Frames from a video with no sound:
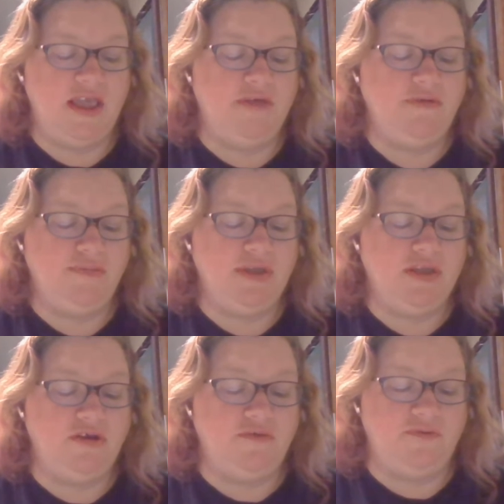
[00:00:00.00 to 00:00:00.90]
It would be
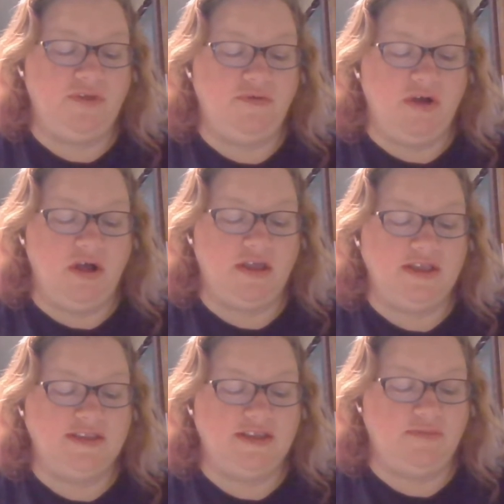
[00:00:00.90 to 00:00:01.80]
good for you,
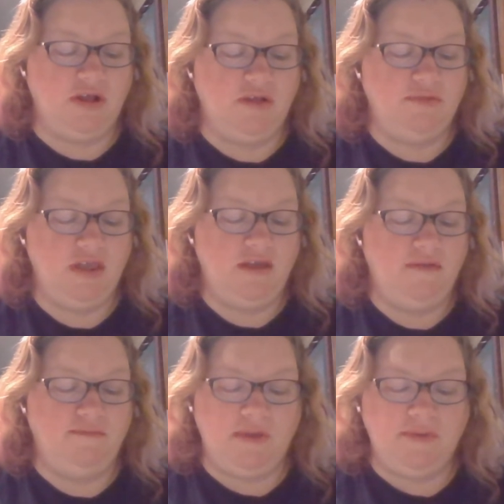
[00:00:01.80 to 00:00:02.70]
Augie, said Mom.
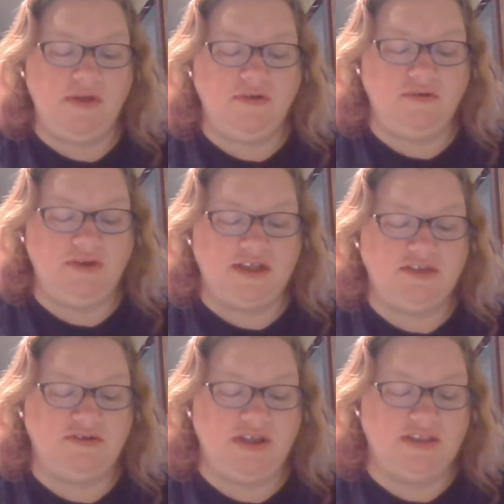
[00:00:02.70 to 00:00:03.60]
Maybe I'll go next
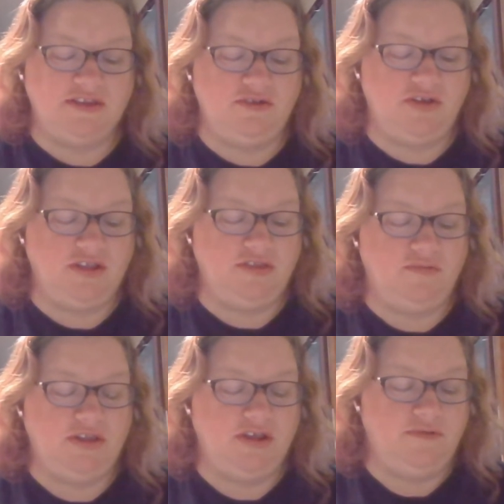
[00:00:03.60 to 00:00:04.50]
year, I answered, looking at the
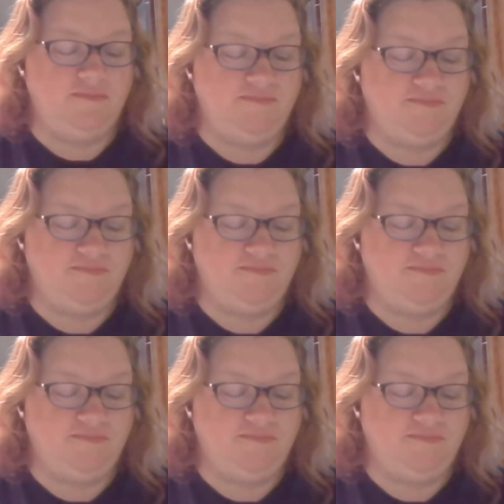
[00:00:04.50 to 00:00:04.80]
window.